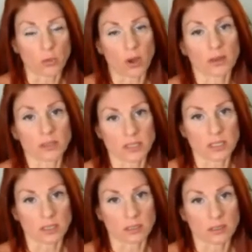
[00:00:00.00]
You want
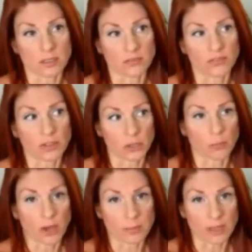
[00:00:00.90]
to feel
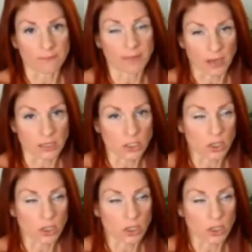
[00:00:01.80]
your body being affected.